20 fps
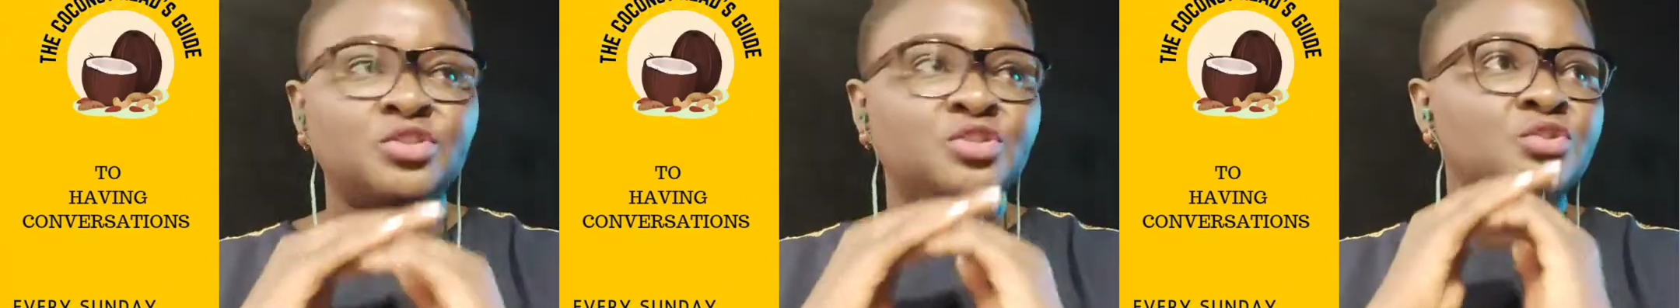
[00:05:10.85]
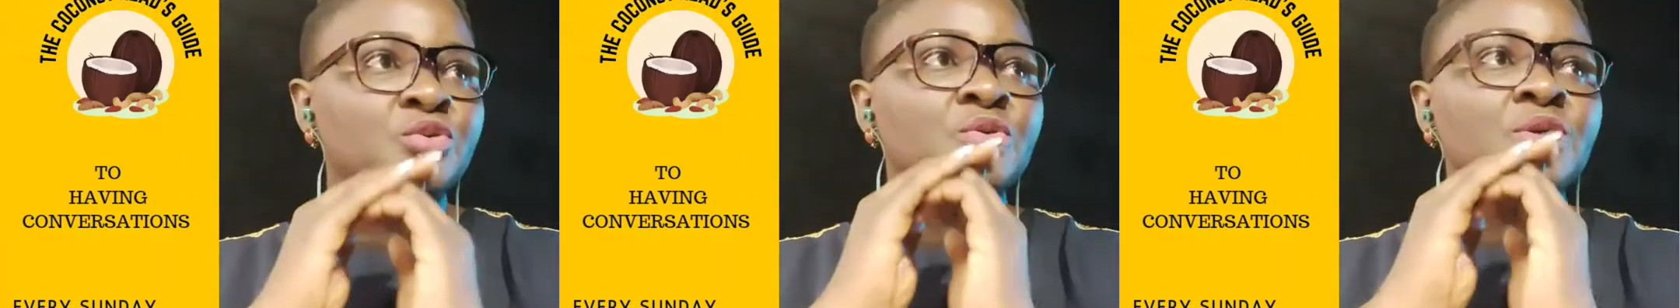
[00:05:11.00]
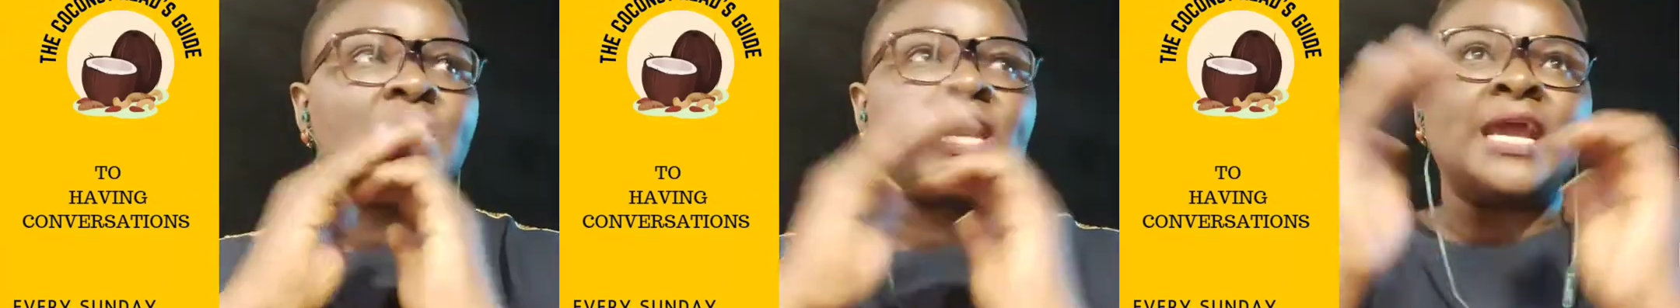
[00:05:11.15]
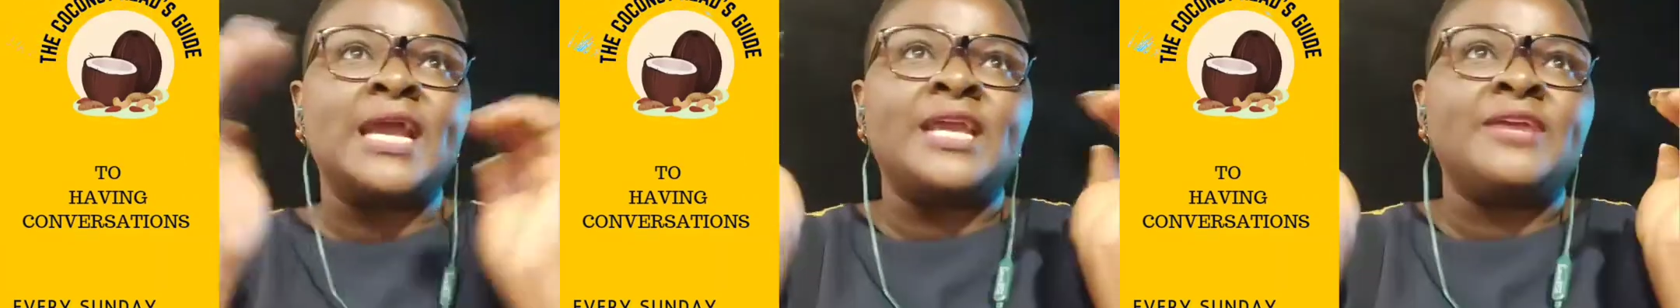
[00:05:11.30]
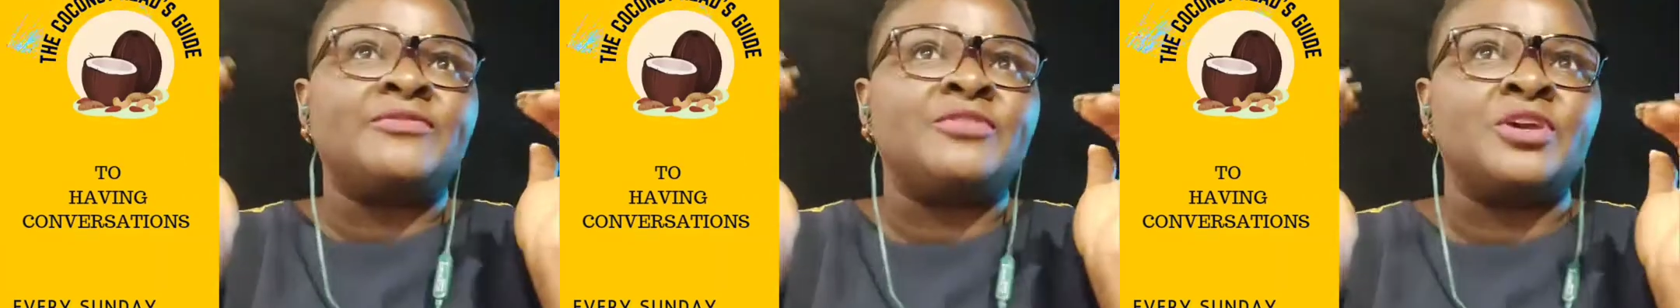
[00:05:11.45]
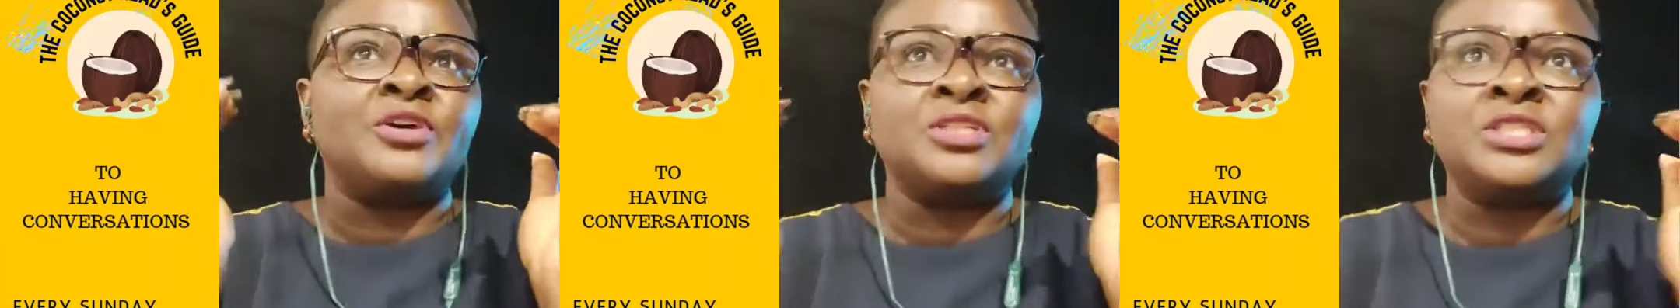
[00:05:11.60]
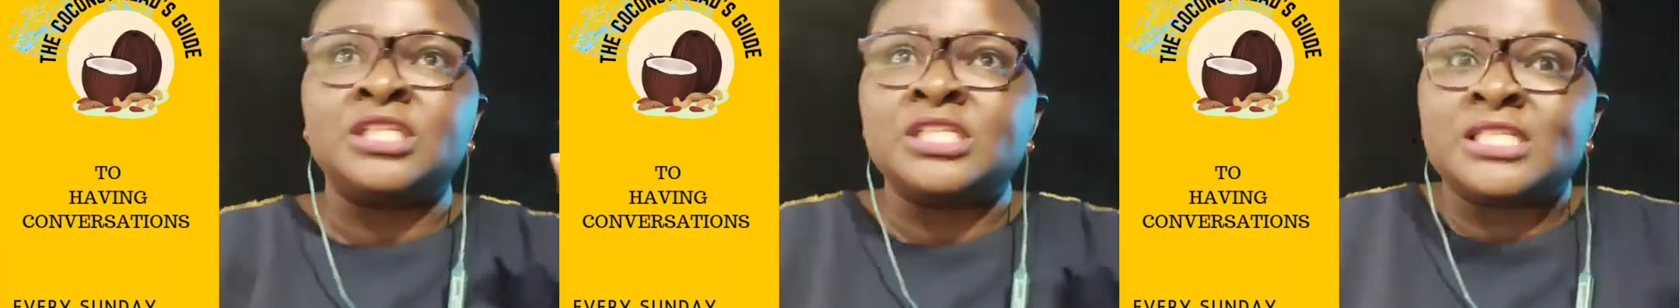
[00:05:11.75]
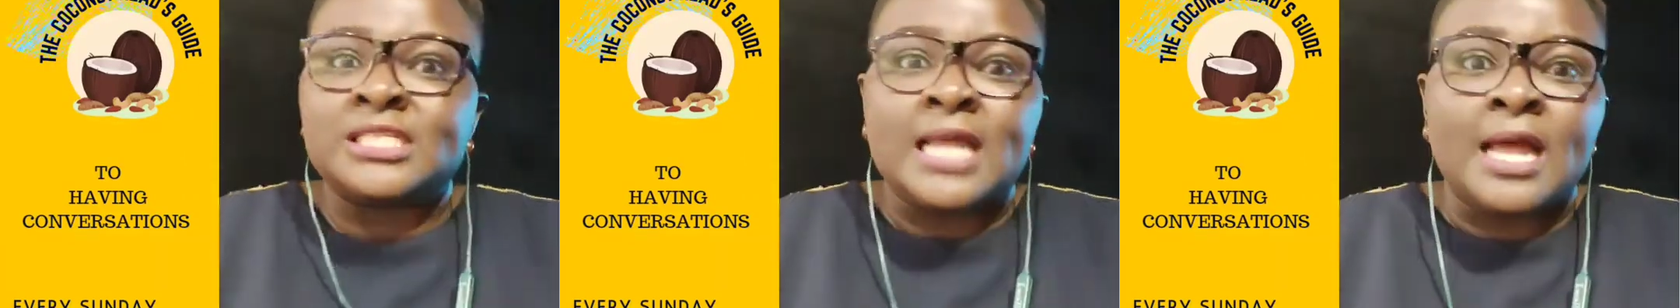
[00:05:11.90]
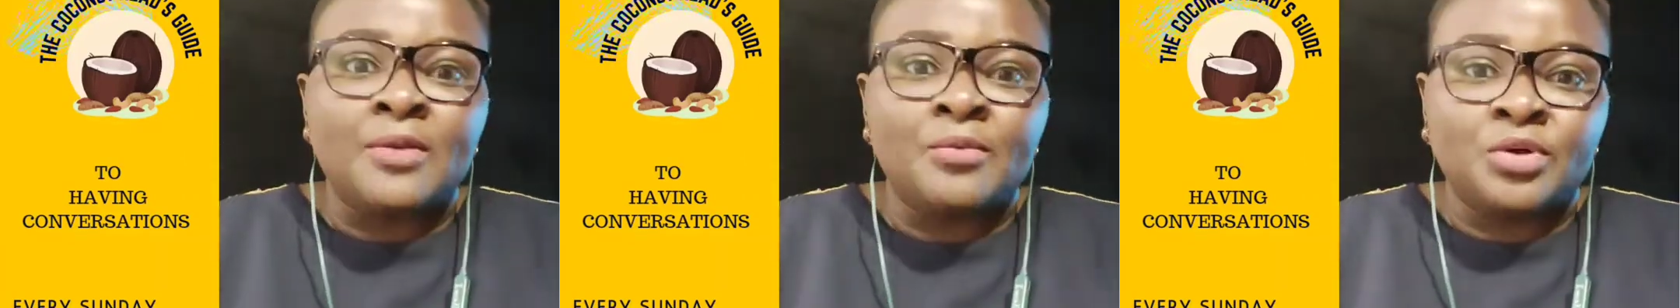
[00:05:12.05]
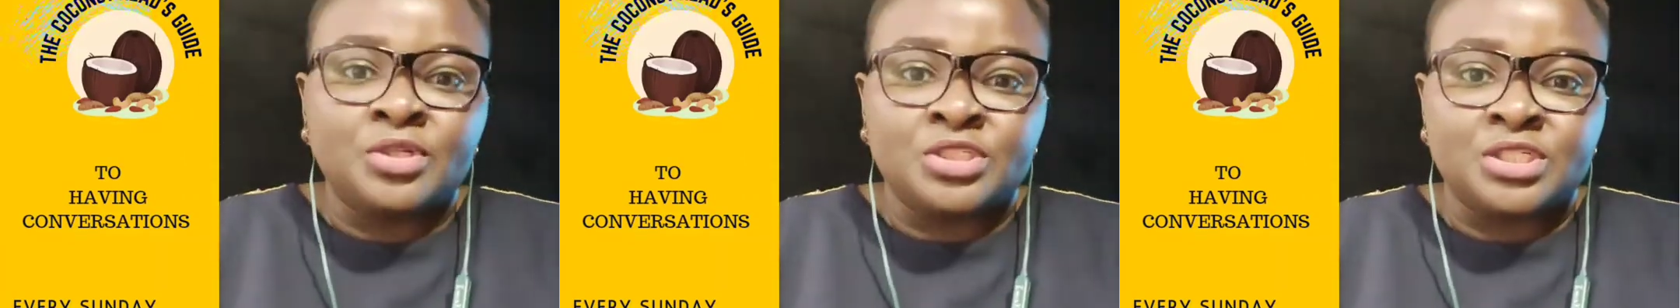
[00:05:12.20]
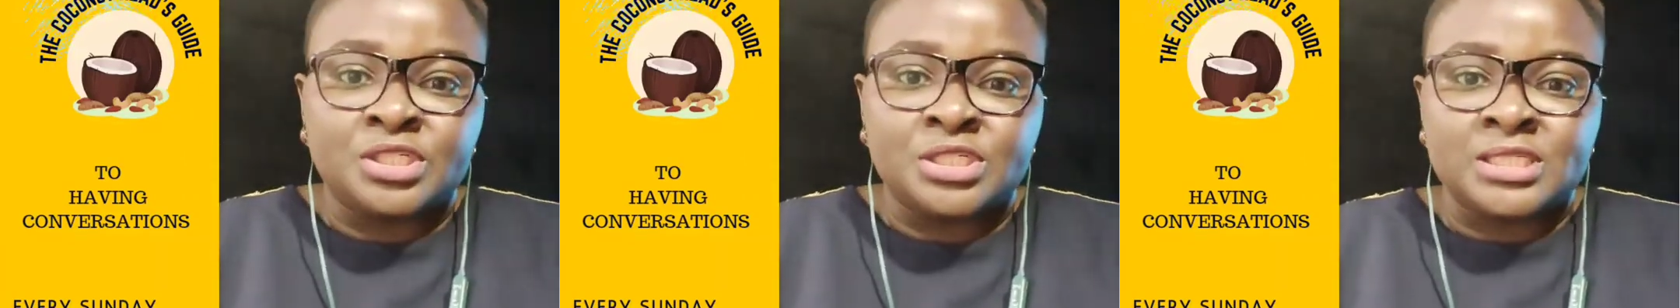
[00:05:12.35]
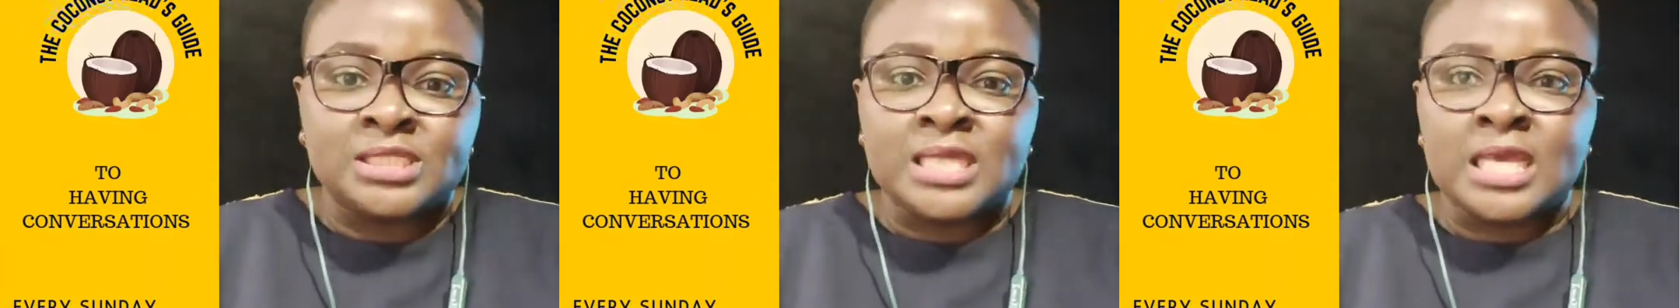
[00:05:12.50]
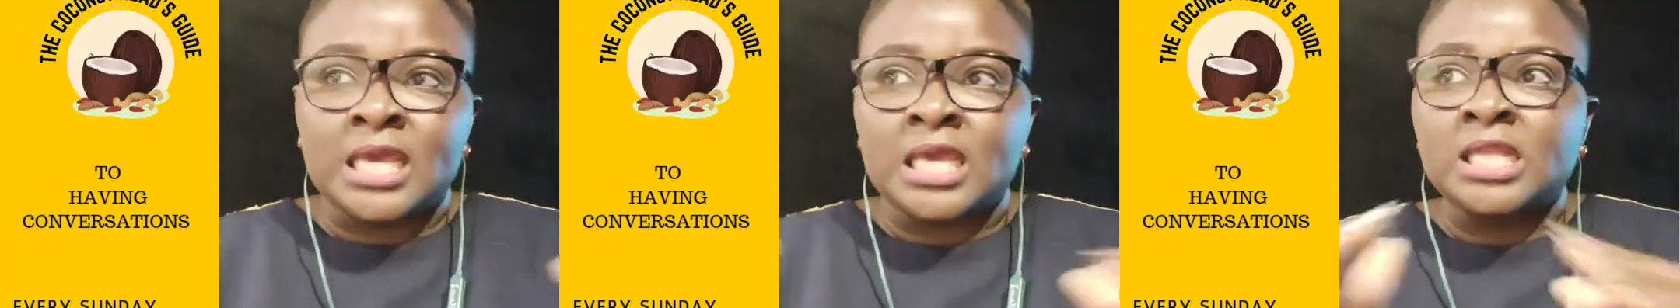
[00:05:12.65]
You don't care if they understand what you're
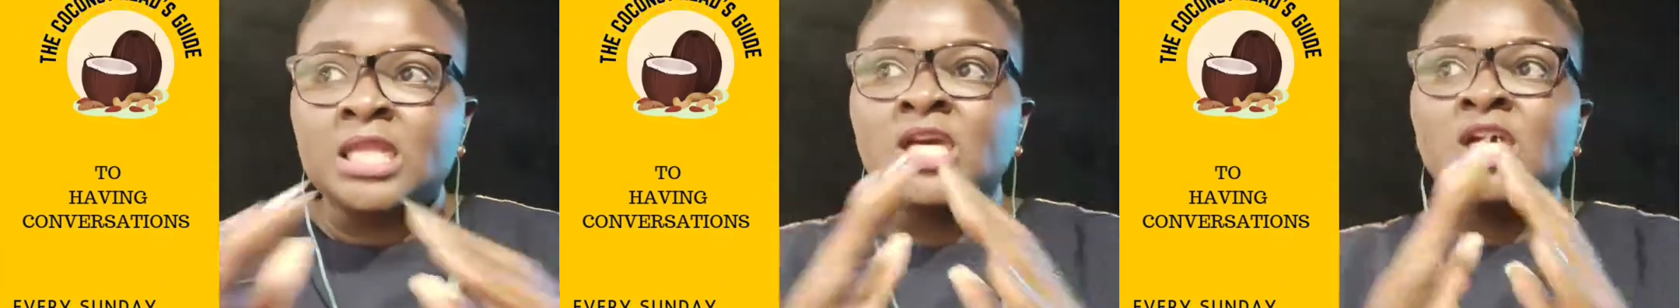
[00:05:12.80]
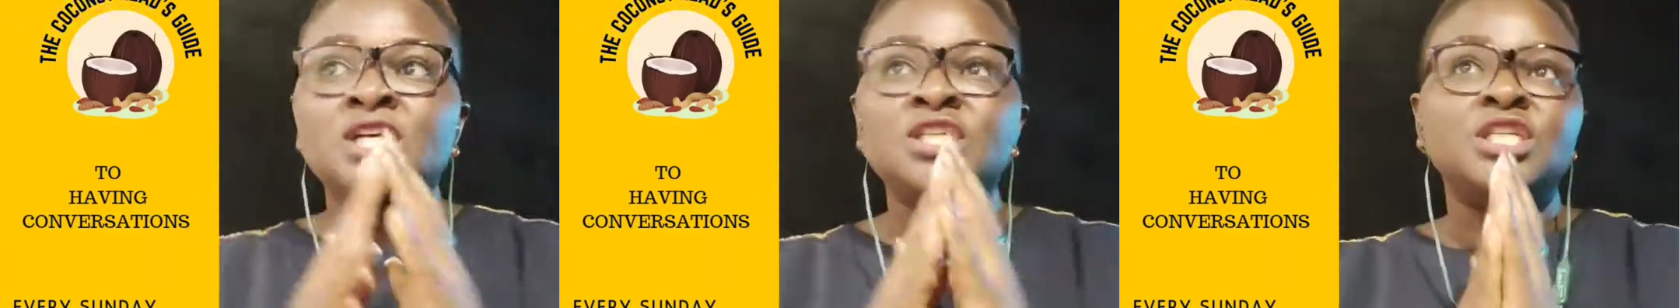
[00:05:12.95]
saying.